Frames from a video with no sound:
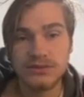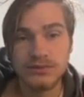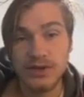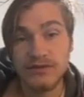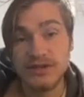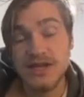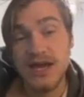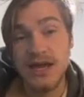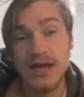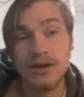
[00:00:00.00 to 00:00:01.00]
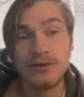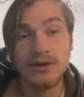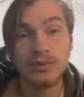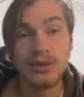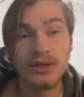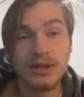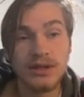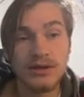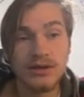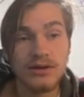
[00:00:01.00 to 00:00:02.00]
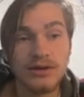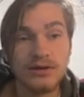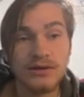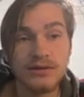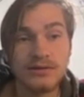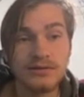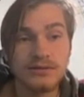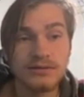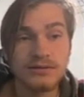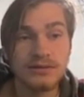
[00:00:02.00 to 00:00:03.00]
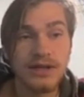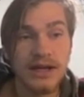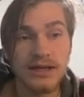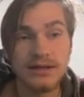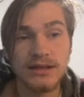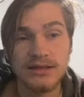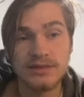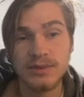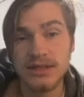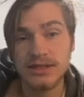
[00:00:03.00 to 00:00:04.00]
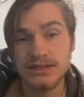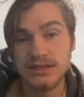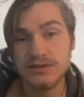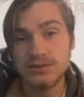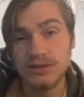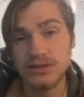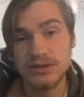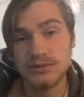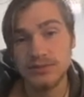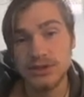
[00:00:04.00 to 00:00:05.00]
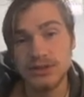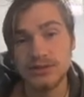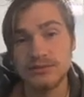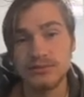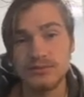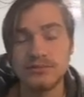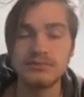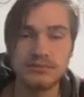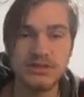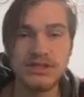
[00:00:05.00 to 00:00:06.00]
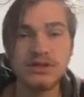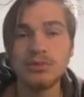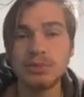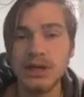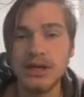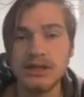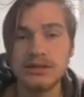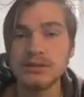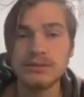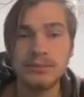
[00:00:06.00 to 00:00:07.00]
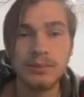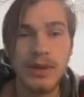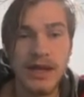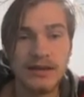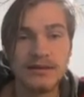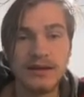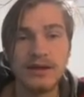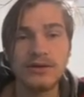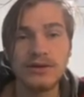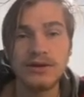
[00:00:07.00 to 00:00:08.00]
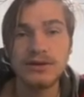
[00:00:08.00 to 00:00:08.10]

have a town up here, not as big as this one, but still big and packed together.